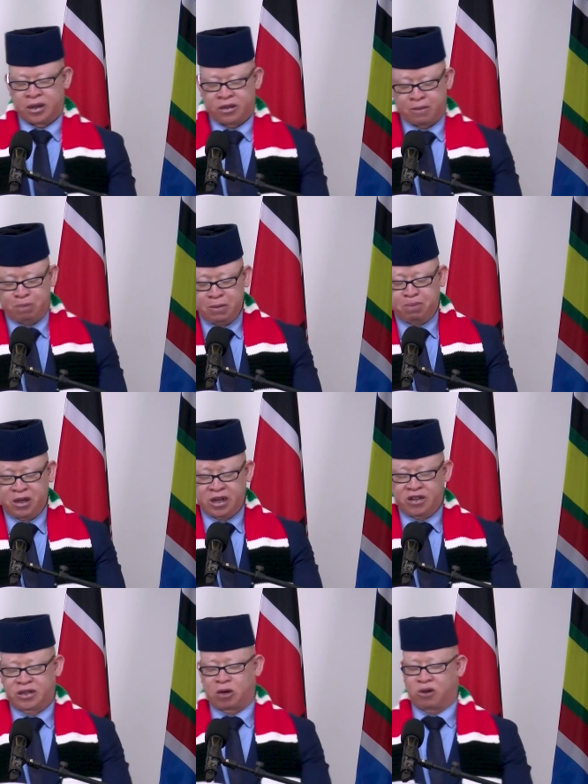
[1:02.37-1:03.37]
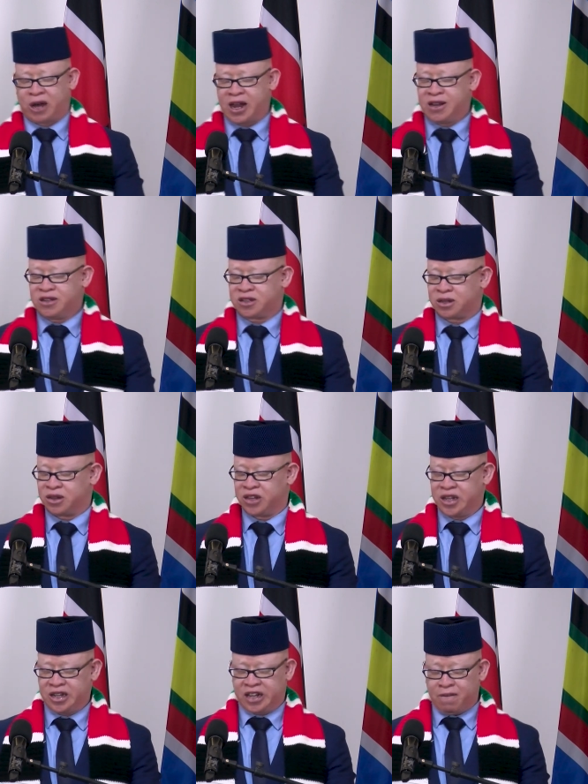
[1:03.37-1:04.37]
The BPS outlines
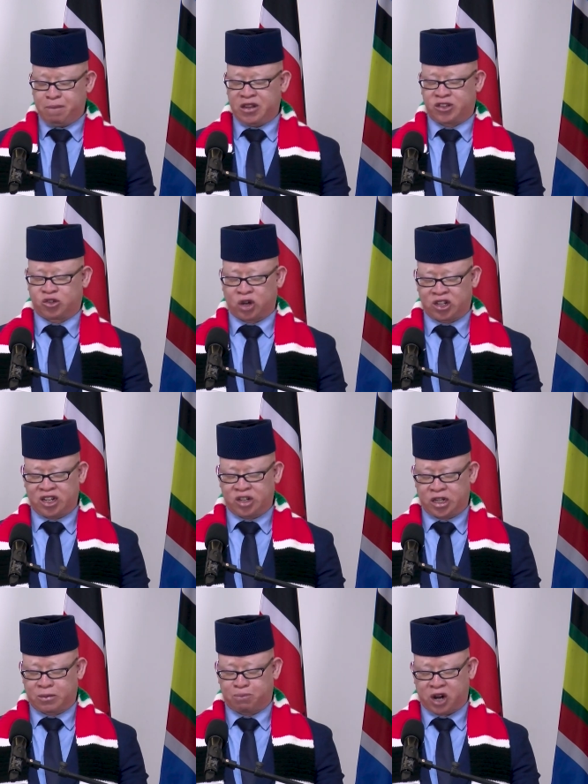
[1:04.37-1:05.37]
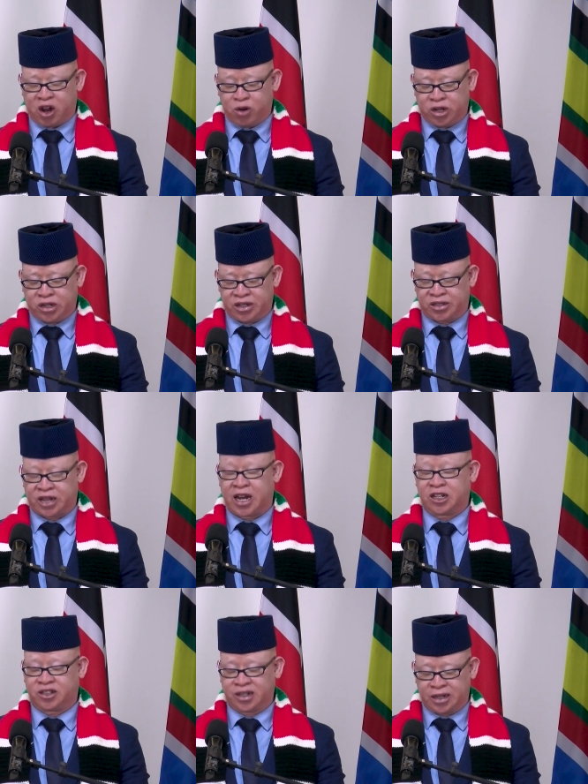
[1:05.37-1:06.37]
the government's strategic priorities
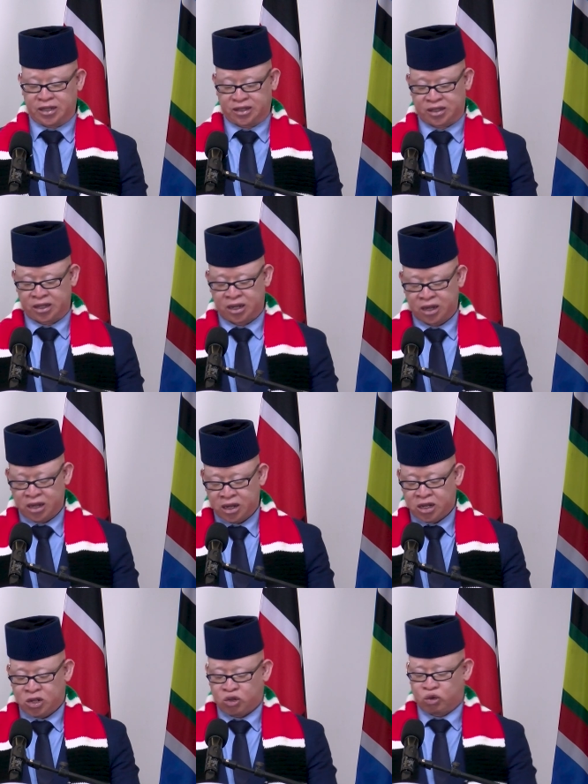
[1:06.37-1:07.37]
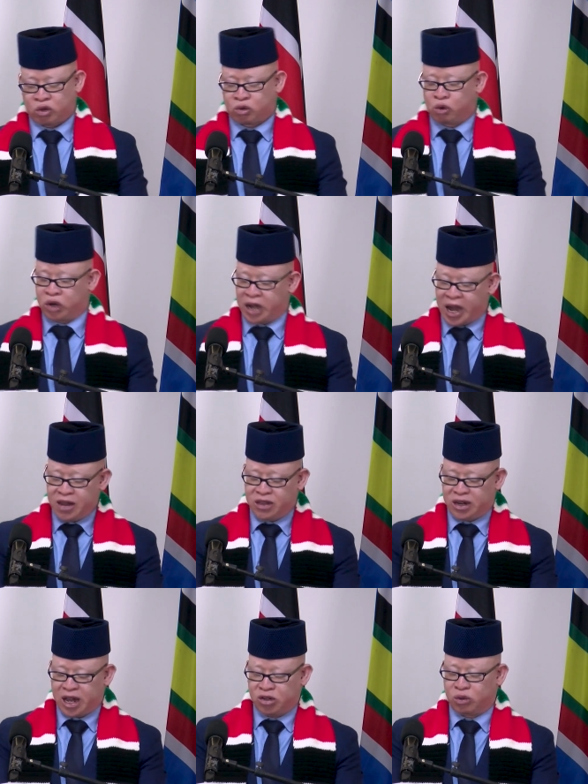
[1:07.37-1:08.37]
and ceilings to guide the
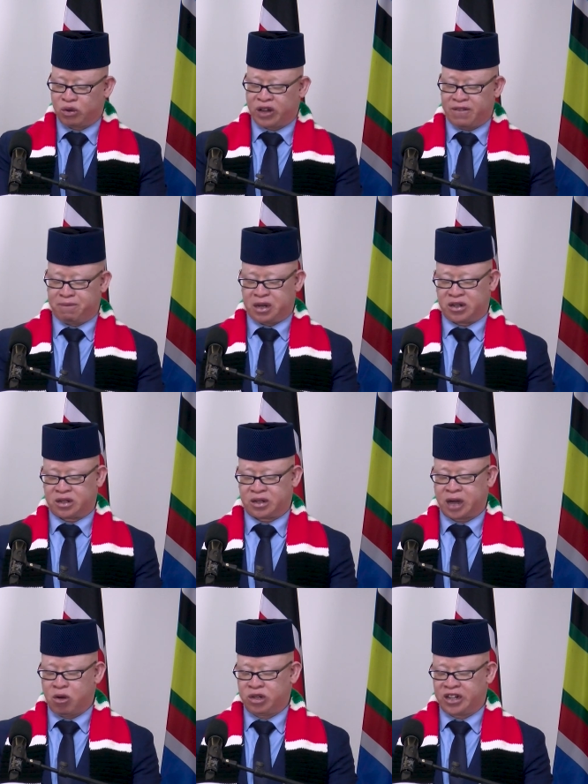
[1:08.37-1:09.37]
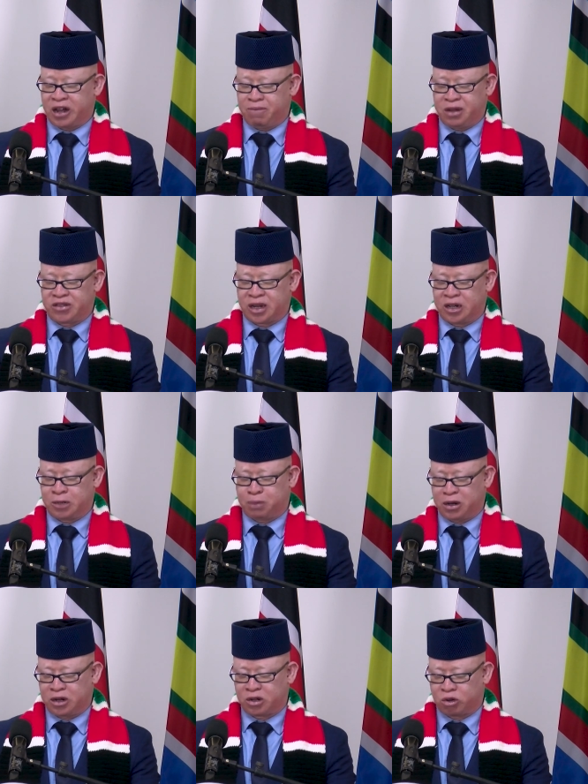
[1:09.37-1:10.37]
national government, county governments, and
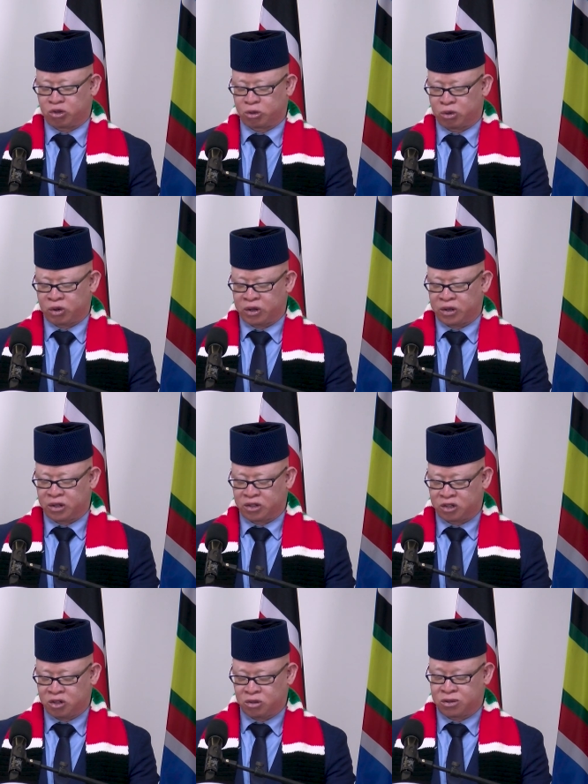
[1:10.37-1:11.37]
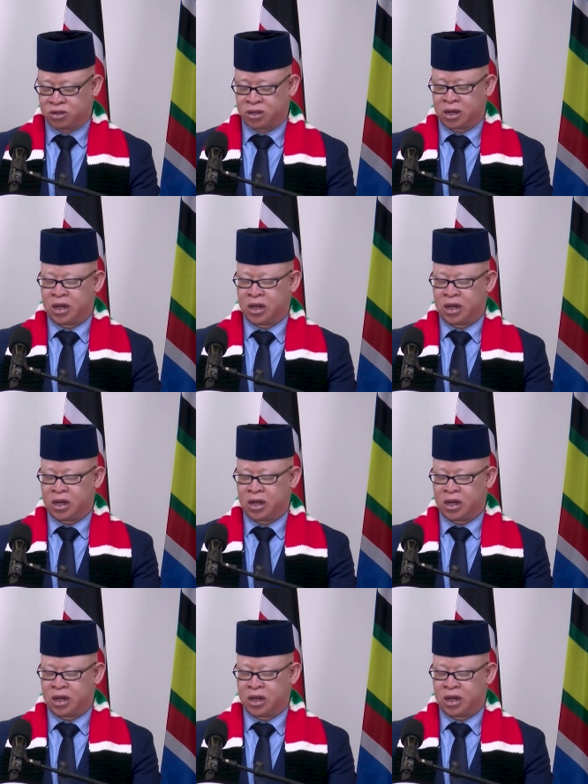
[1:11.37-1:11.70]
independent constitutional institutions